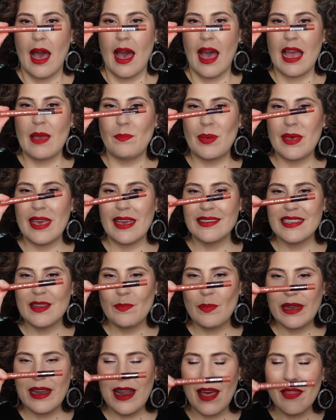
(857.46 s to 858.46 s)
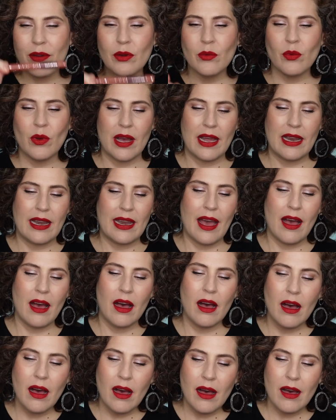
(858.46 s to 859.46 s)
I picked up another one.
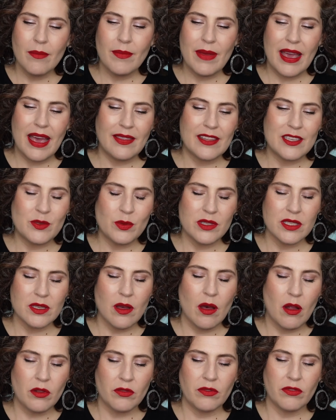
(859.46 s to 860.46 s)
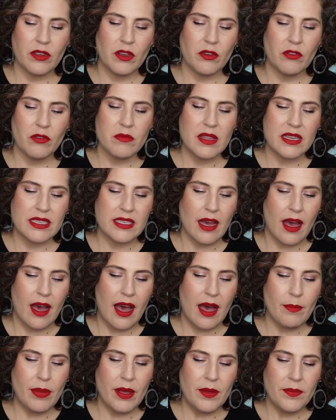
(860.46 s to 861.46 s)
Oh man, this one's called View from the
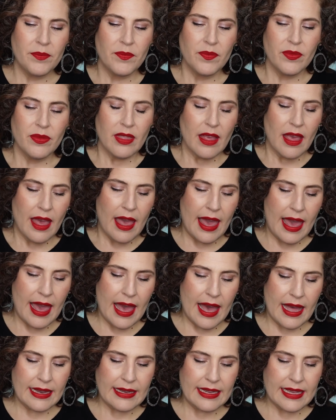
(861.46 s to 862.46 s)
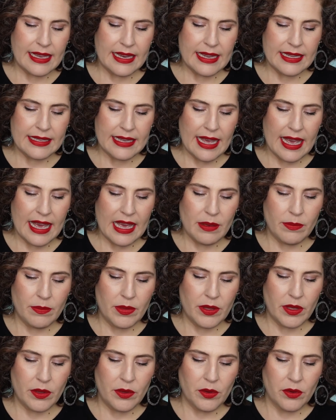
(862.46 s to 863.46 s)
Top, and it is a
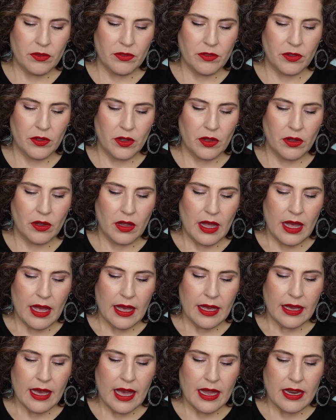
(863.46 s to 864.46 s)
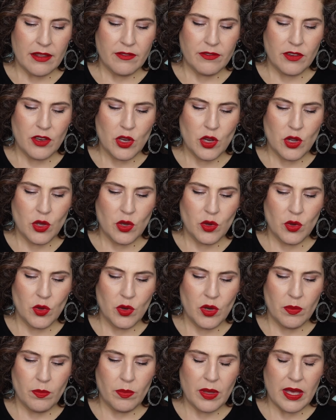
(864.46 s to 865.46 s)
beautiful kind of
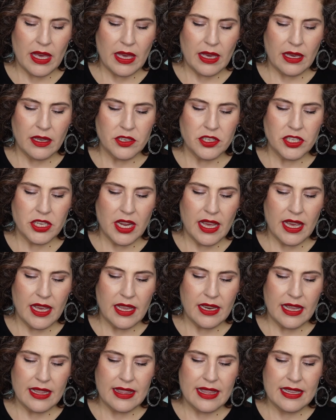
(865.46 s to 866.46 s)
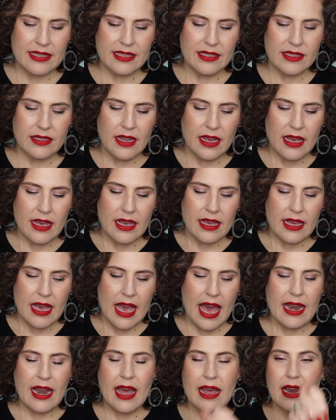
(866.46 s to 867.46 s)
nude pink shade. This is
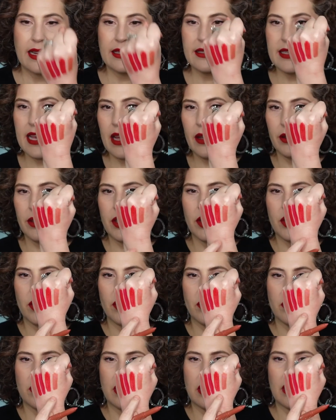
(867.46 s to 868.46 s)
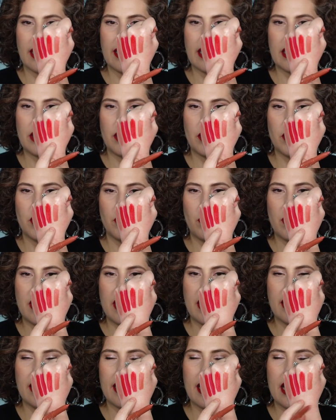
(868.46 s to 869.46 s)
and, and I'll tell you, you like a nude
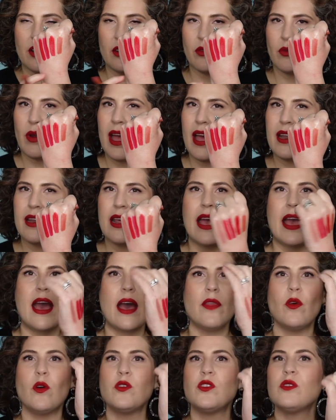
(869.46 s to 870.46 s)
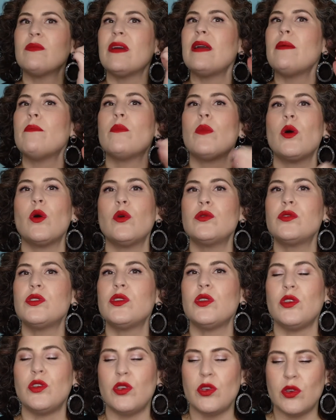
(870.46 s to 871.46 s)
pink and a red, those are my
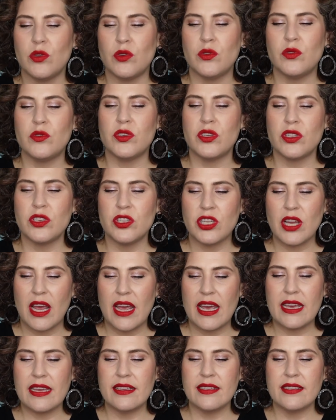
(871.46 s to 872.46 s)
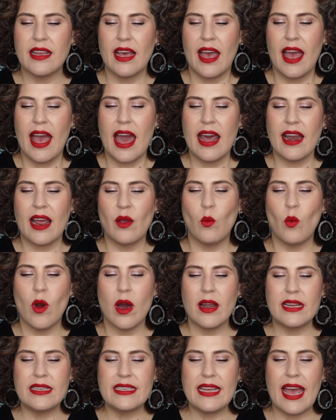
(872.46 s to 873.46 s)
most used shades and I
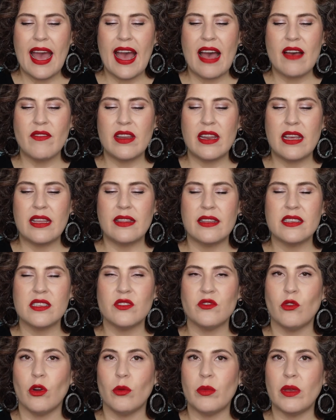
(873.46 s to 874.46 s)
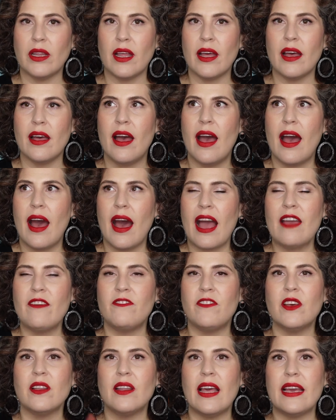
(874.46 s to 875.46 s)
wanted to have it in this formula. I
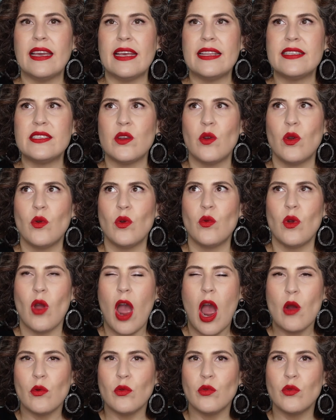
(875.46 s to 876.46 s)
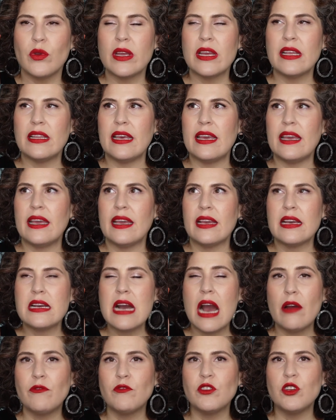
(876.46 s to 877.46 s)
feel like it's a really
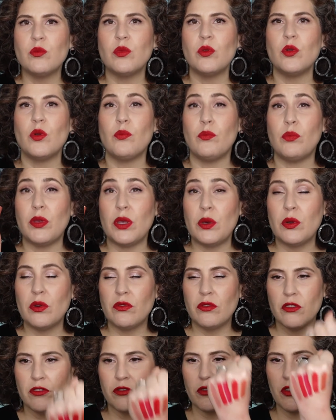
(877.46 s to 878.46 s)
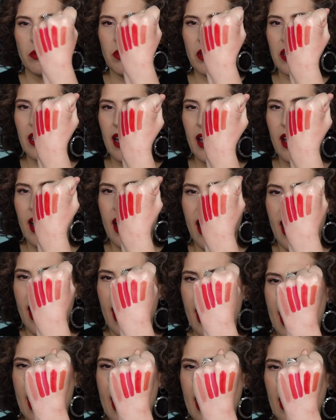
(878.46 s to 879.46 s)
comfortable, beautiful formula.
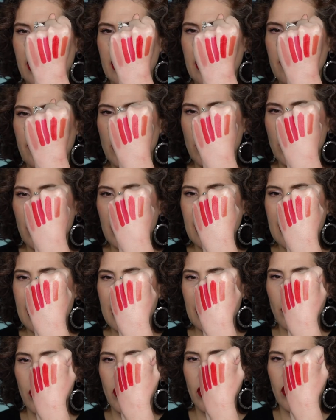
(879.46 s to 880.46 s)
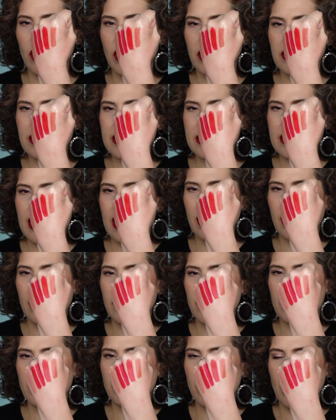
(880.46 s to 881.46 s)
And if you can get it when they're on sale at
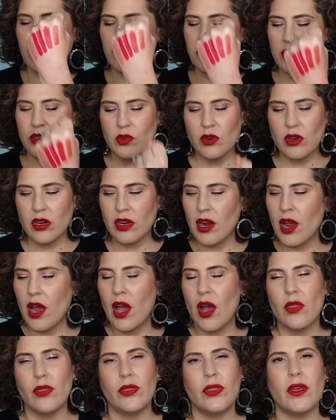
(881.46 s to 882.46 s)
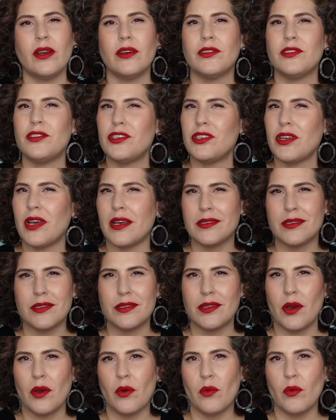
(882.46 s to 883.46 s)
the drugstore, they're just
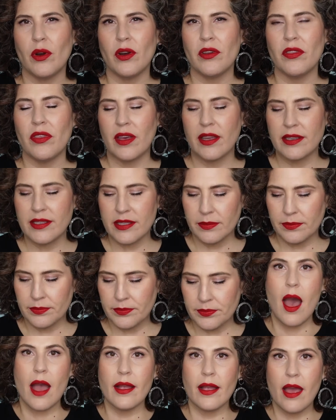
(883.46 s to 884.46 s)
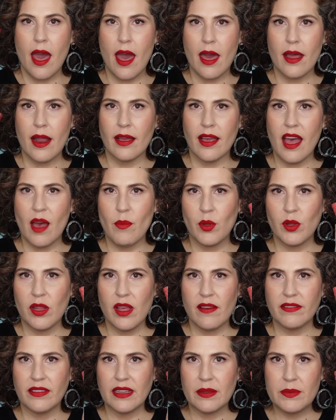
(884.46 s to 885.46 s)
so worth it. I got a couple
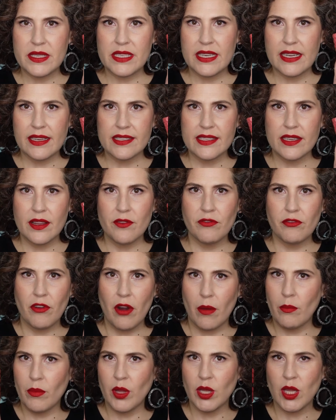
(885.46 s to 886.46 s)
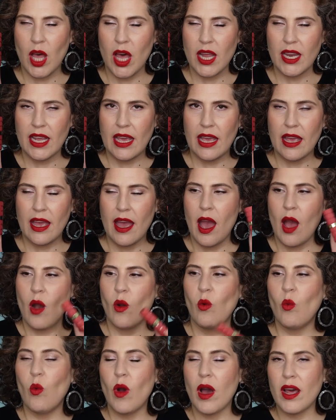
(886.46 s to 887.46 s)
of lipsticks from Milani.
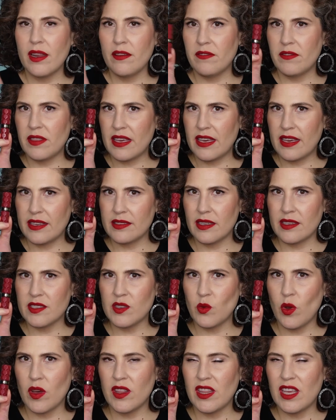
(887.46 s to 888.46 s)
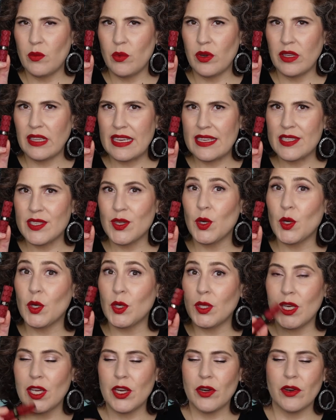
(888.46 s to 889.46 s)
One of these is the one they released
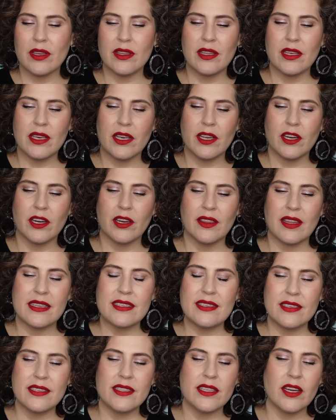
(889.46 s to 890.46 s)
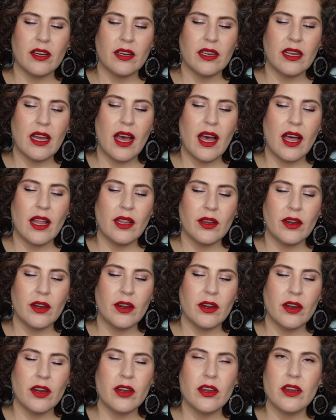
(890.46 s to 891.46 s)
earlier in the year. This is their
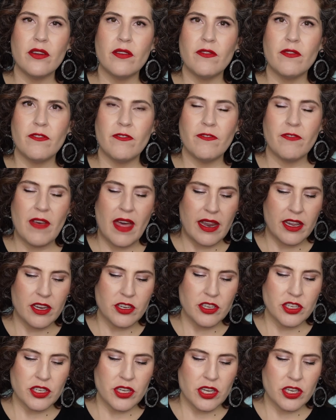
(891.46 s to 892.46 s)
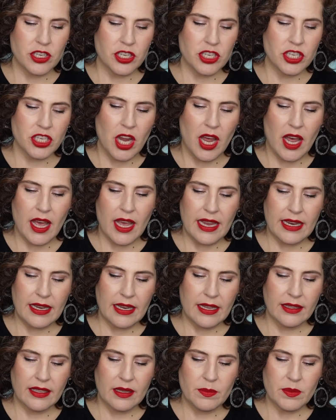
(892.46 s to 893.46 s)
Color Fetish
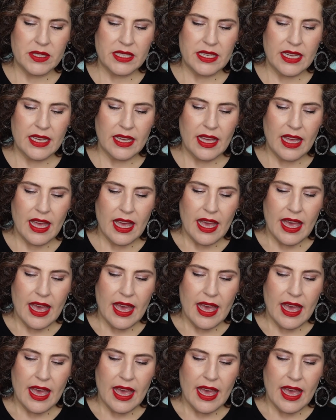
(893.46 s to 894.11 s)
Shine lipstick.